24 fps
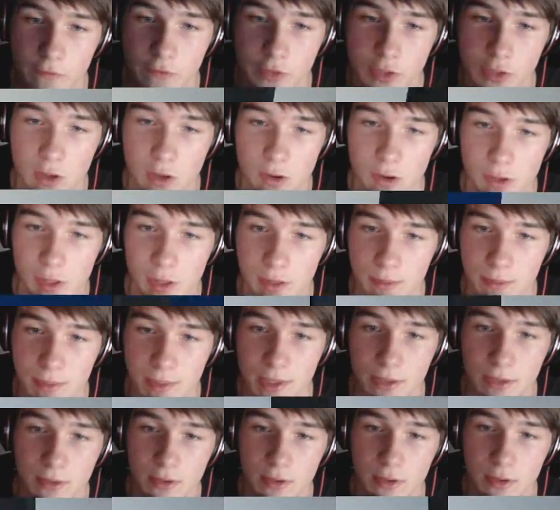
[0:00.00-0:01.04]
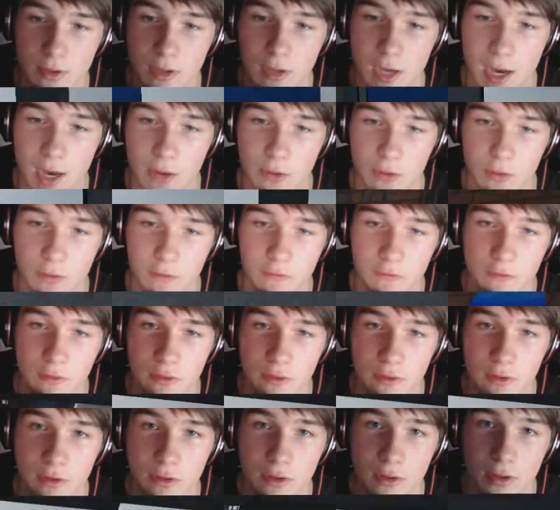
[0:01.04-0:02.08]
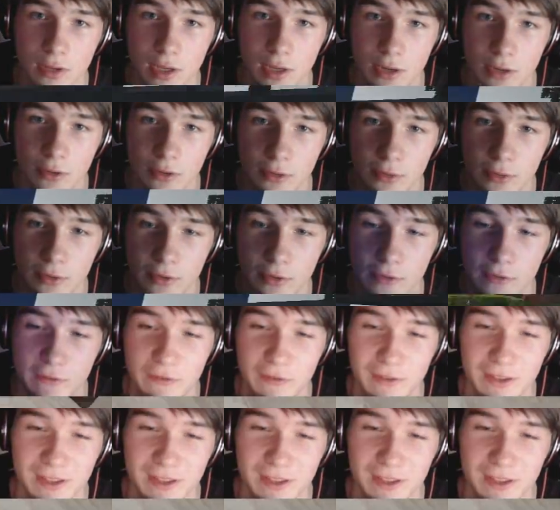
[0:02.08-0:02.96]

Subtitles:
stone in the middle and on the floor and on the roof.